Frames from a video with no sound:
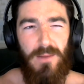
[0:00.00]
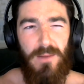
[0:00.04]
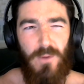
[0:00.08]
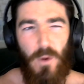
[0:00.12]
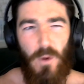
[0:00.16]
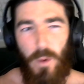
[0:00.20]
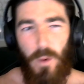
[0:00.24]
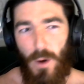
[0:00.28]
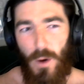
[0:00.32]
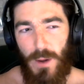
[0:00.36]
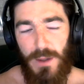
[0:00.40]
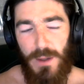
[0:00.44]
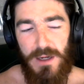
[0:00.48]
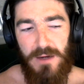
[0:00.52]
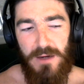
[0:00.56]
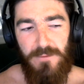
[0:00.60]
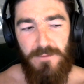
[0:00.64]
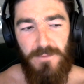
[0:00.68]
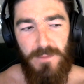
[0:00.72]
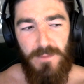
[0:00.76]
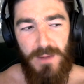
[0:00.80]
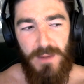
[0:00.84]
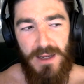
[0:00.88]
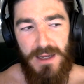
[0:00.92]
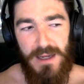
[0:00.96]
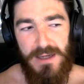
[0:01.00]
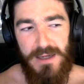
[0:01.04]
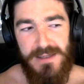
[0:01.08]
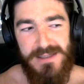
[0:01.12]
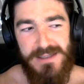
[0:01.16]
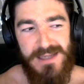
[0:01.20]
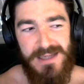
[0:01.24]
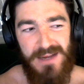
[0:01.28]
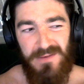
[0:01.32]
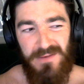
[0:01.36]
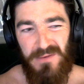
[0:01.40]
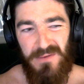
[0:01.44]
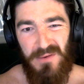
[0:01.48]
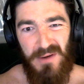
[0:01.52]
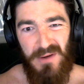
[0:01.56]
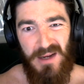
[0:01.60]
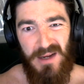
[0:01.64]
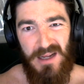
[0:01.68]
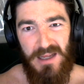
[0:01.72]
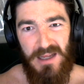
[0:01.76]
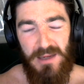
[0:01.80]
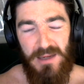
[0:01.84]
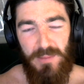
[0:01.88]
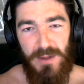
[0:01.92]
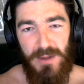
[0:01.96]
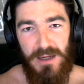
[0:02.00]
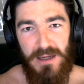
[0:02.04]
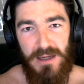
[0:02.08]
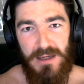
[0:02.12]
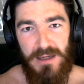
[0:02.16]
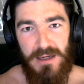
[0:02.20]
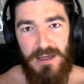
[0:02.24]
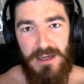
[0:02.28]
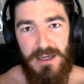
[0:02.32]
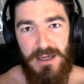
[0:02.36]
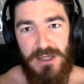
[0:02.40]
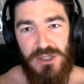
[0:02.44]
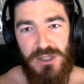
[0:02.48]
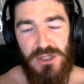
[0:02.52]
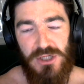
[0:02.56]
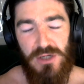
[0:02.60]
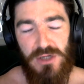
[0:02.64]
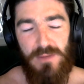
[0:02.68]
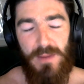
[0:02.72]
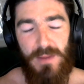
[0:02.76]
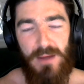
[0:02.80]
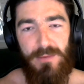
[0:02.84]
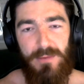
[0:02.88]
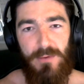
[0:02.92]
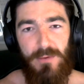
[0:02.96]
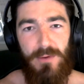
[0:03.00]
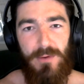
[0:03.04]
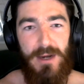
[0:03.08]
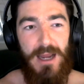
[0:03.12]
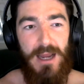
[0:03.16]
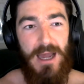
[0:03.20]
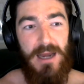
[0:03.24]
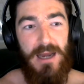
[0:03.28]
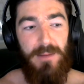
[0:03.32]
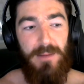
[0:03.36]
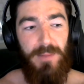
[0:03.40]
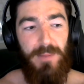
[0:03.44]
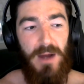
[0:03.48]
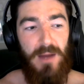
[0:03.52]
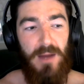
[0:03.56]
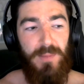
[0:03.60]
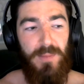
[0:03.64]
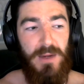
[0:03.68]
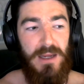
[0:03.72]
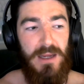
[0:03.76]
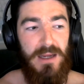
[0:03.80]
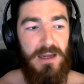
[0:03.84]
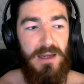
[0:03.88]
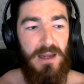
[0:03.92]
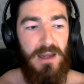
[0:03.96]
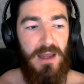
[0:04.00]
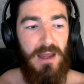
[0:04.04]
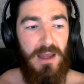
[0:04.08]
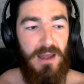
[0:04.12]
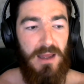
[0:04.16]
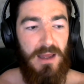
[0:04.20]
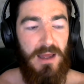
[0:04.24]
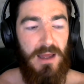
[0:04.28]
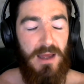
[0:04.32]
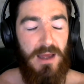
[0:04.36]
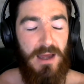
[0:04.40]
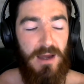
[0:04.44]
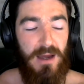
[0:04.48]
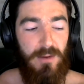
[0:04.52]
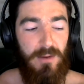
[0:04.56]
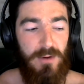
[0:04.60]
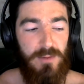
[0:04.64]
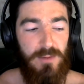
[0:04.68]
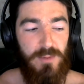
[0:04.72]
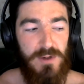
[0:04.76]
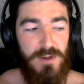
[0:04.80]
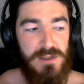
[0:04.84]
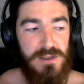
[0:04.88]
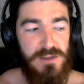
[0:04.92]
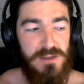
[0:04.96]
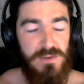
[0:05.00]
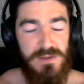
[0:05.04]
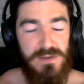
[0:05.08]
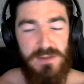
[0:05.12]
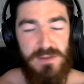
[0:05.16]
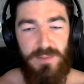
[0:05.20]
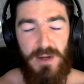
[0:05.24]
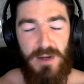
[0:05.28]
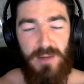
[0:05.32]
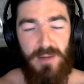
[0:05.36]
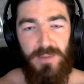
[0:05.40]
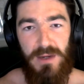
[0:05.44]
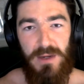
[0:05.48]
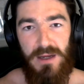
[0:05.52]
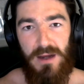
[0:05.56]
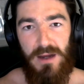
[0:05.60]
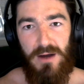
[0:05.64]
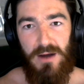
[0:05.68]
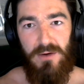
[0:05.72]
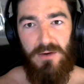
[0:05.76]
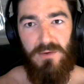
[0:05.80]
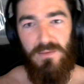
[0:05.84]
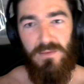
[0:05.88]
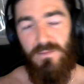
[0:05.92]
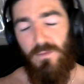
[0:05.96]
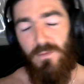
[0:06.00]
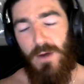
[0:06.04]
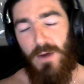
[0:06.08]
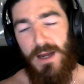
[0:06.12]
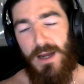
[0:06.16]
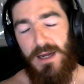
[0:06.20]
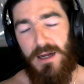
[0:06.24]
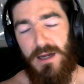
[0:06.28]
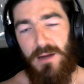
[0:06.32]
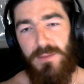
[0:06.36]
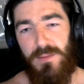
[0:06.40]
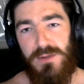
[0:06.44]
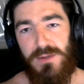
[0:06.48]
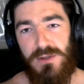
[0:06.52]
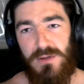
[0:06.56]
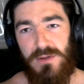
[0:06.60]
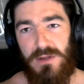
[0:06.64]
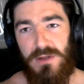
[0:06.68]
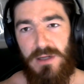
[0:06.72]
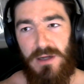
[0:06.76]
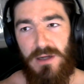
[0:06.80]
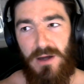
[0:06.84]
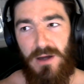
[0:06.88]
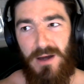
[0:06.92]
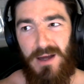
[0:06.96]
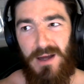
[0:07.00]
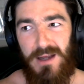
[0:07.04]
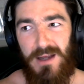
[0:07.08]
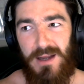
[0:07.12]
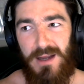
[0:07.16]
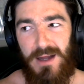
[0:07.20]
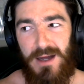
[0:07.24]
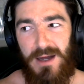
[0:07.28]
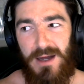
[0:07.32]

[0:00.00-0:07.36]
Quality for me has never really been an issue. Maybe when I had a puppy, when Prince was a puppy, I would wake up during the night.